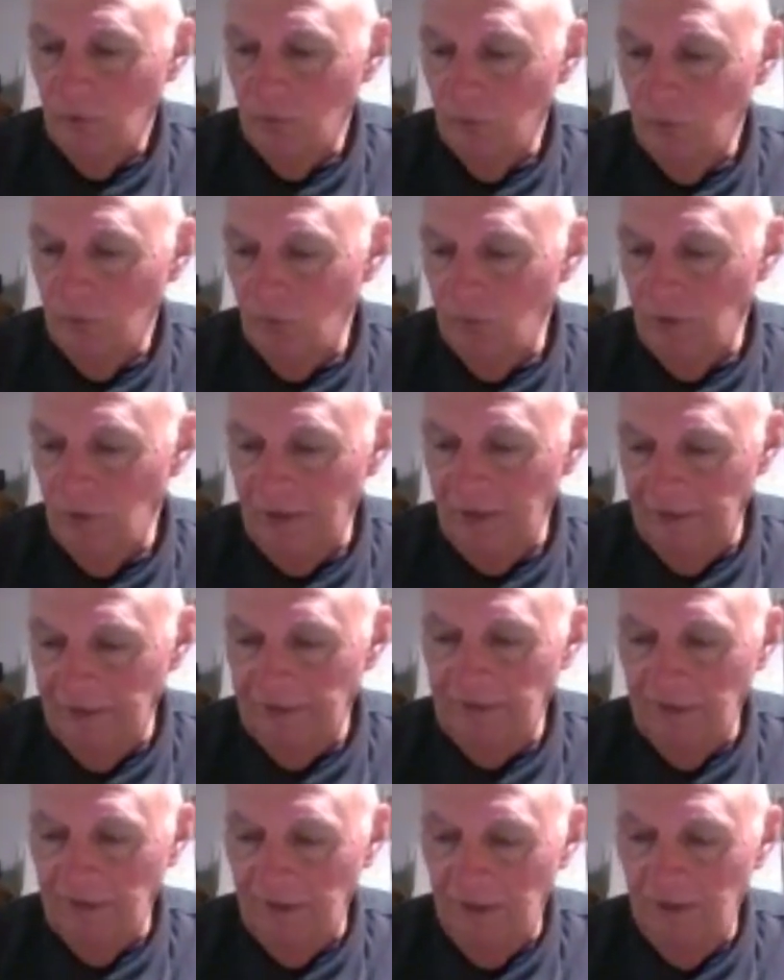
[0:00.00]
when I
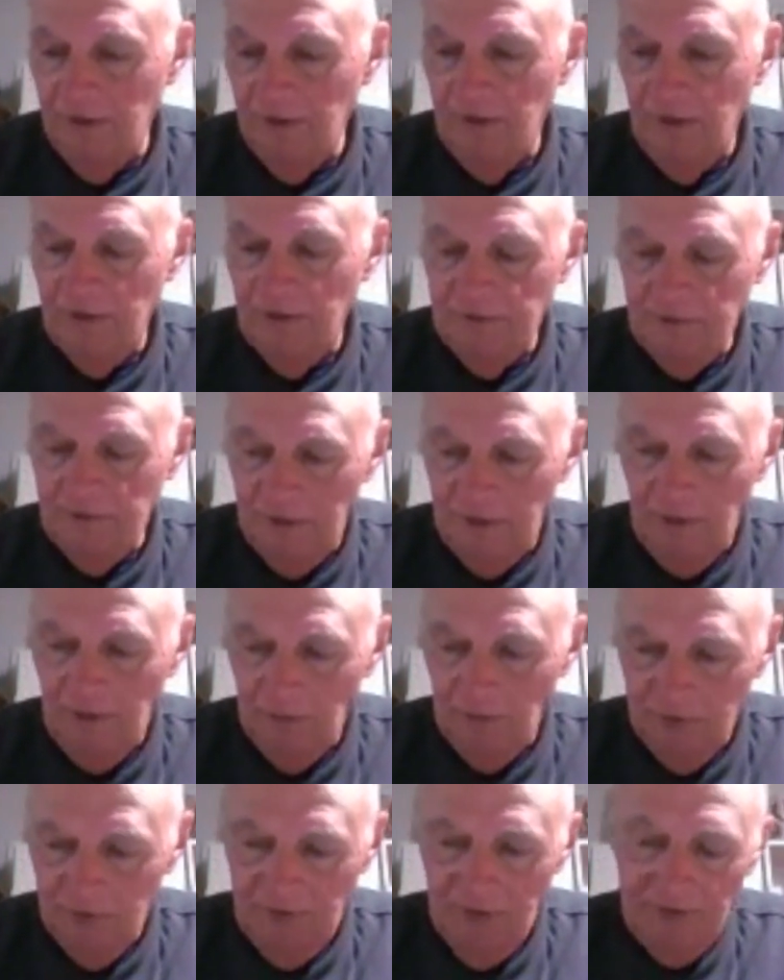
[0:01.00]
get there, I'm going
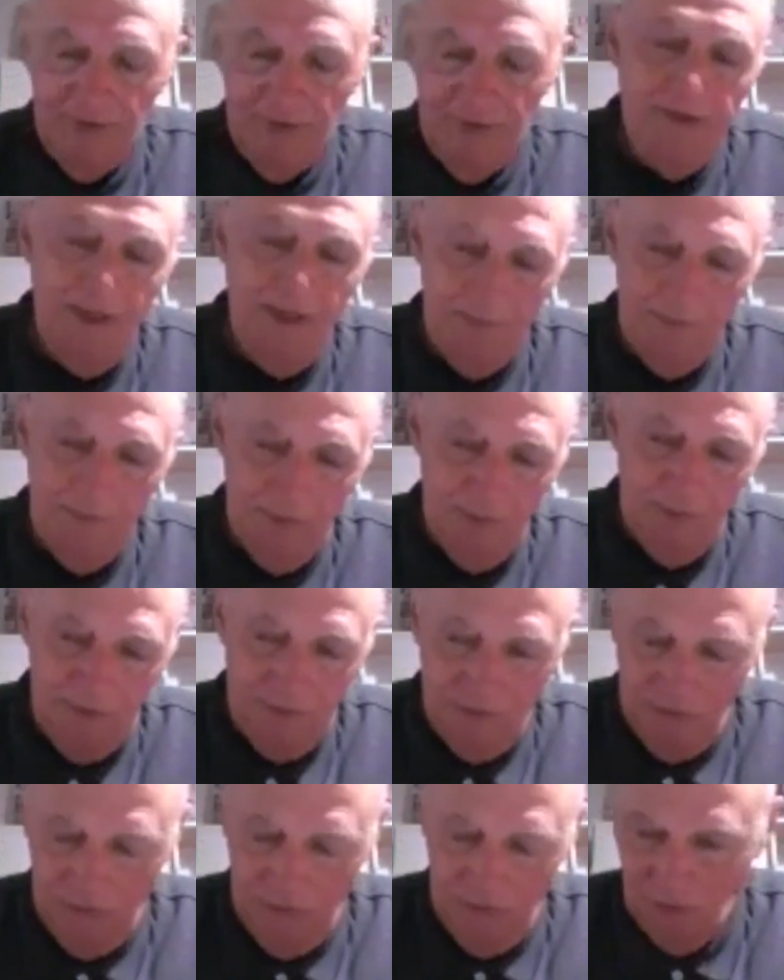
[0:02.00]
to take a cab to my
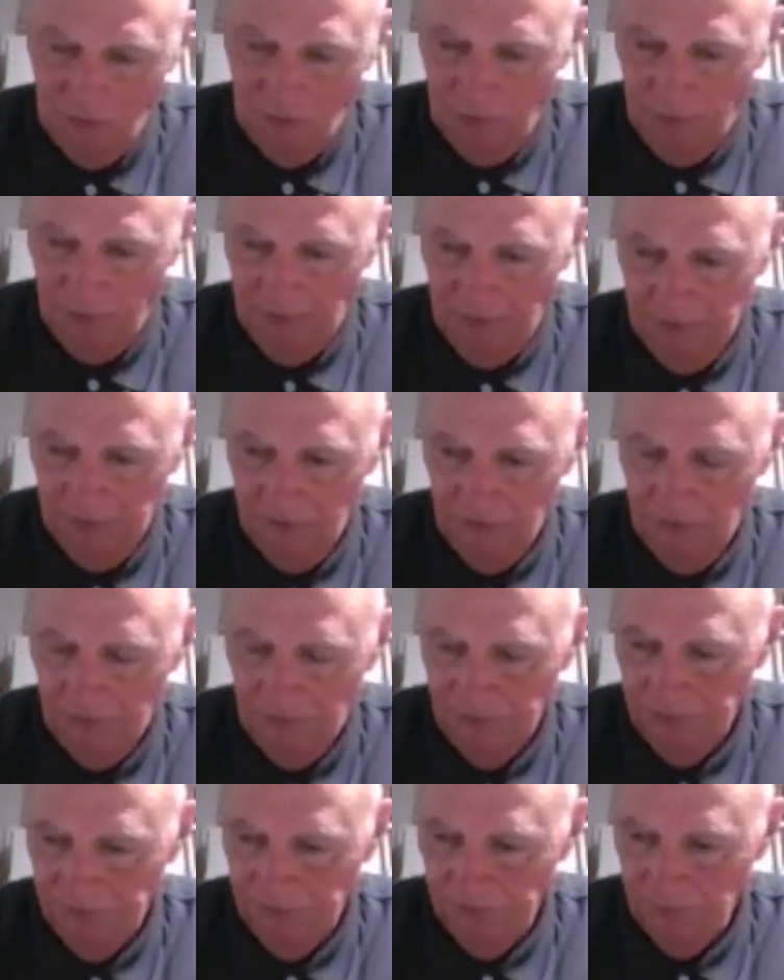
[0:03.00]
sister's place
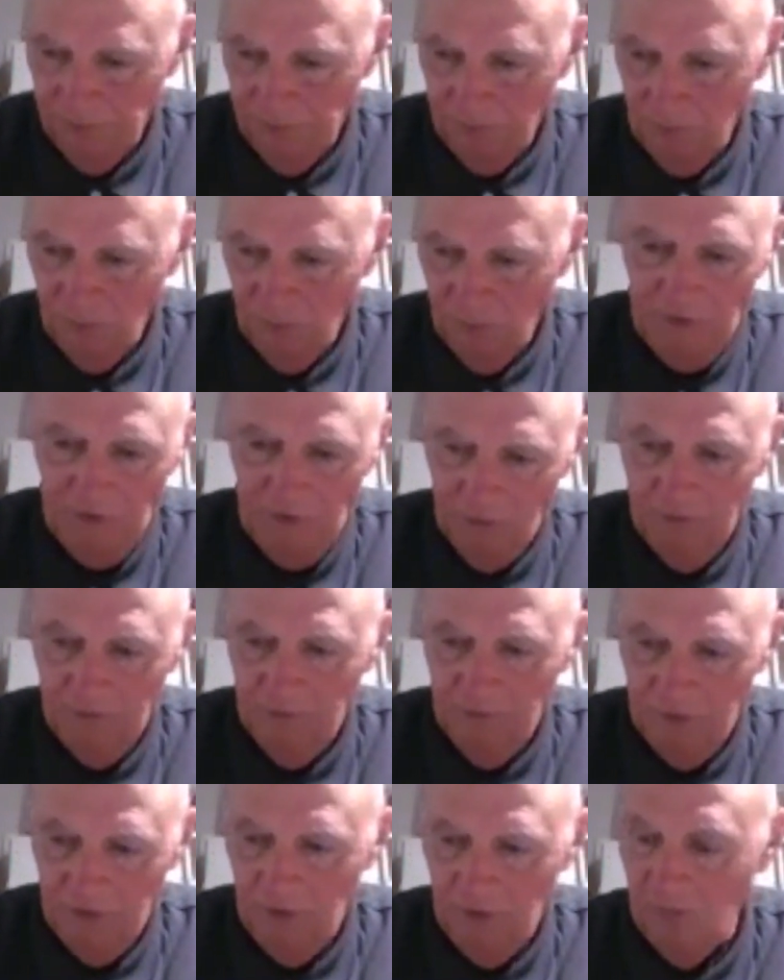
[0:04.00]
because they were
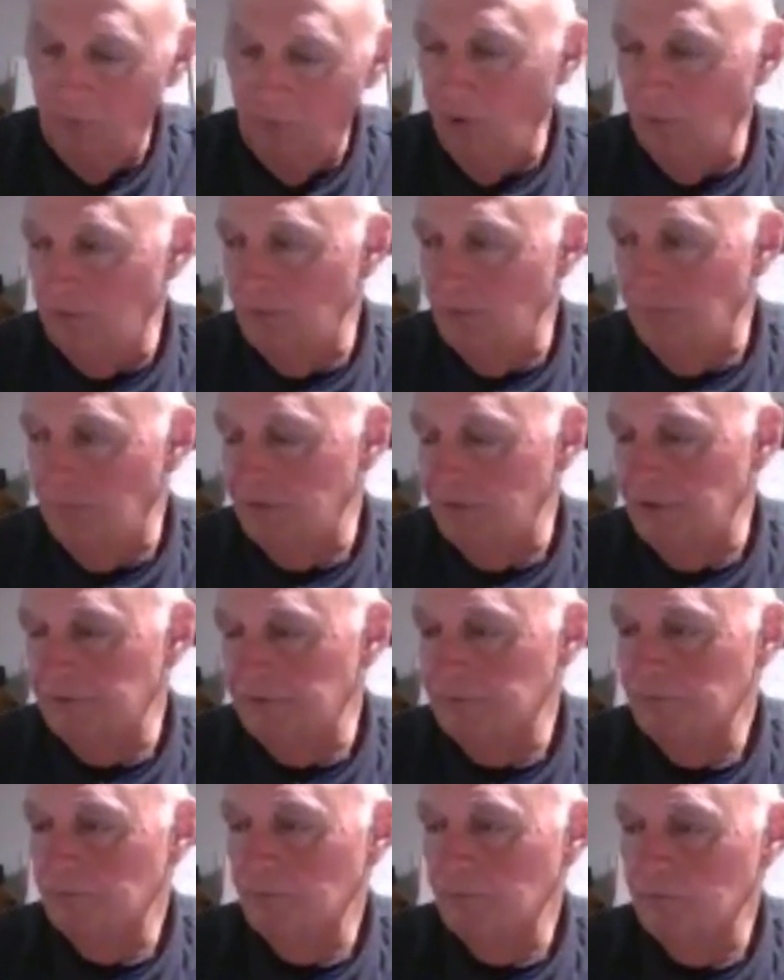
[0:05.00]
living in an apartment building.
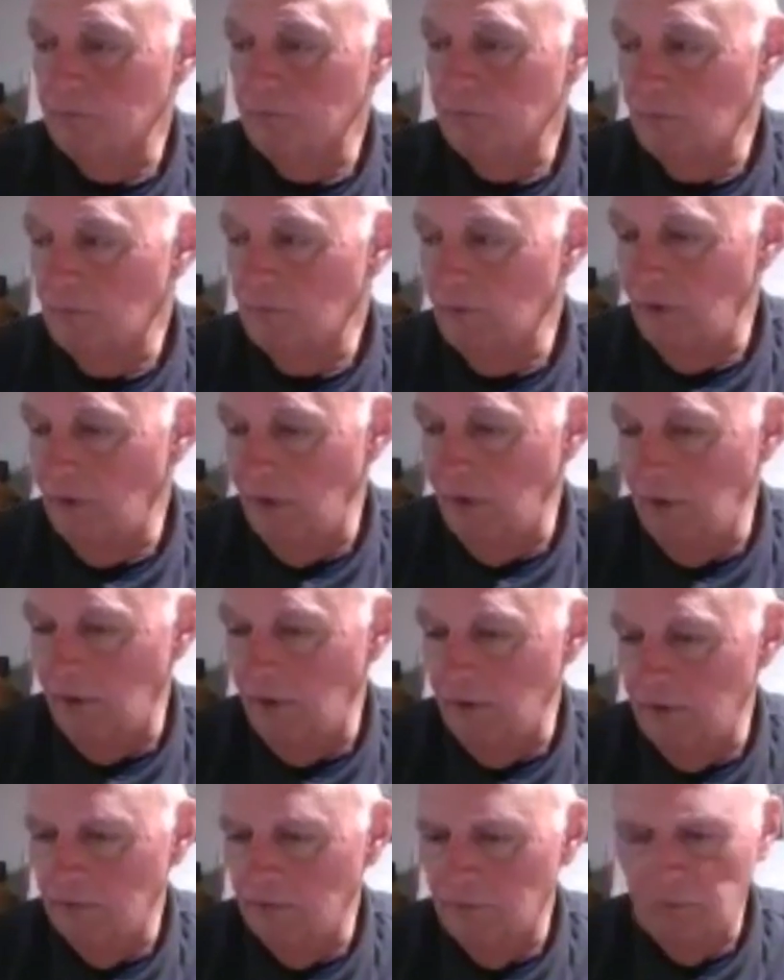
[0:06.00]

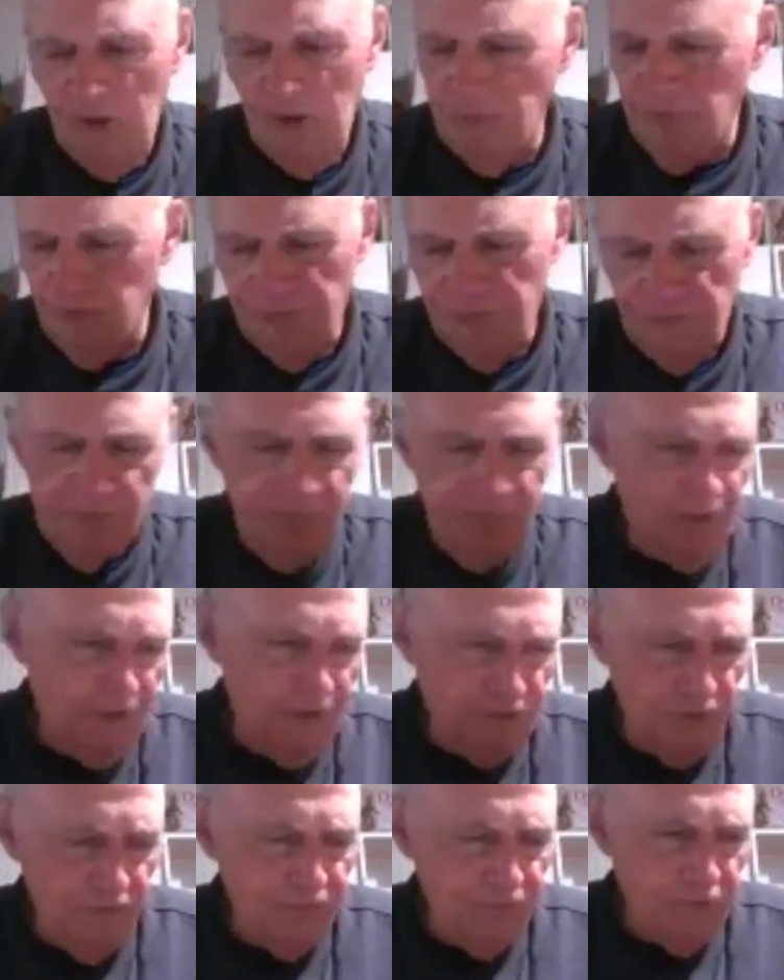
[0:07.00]
A couple 3
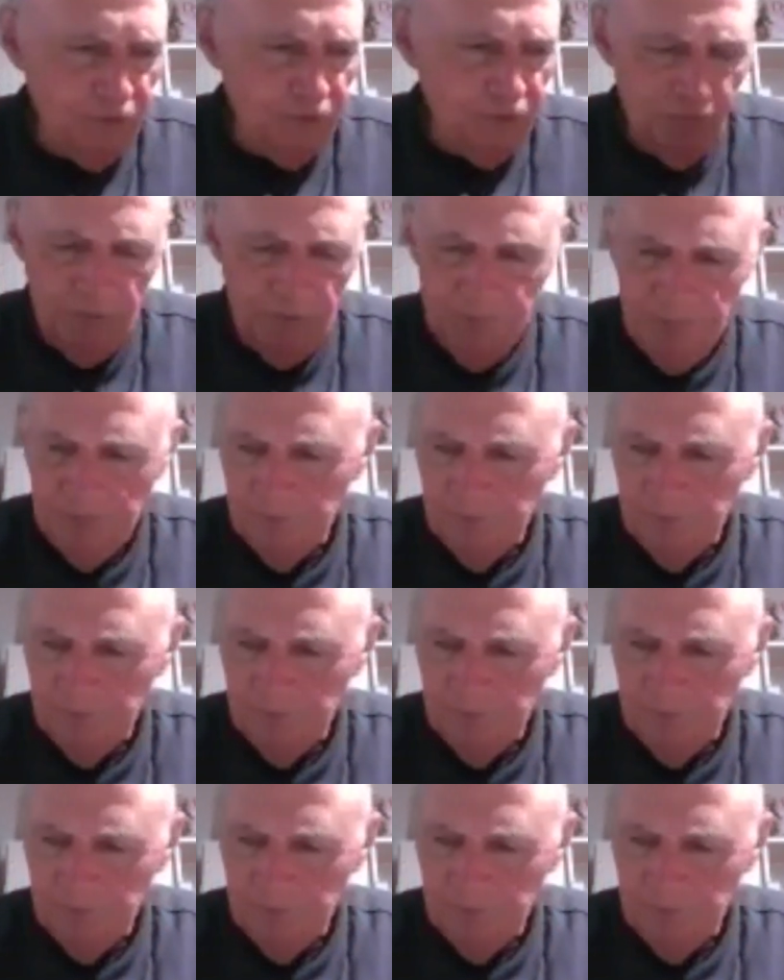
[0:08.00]
blocks off the strip,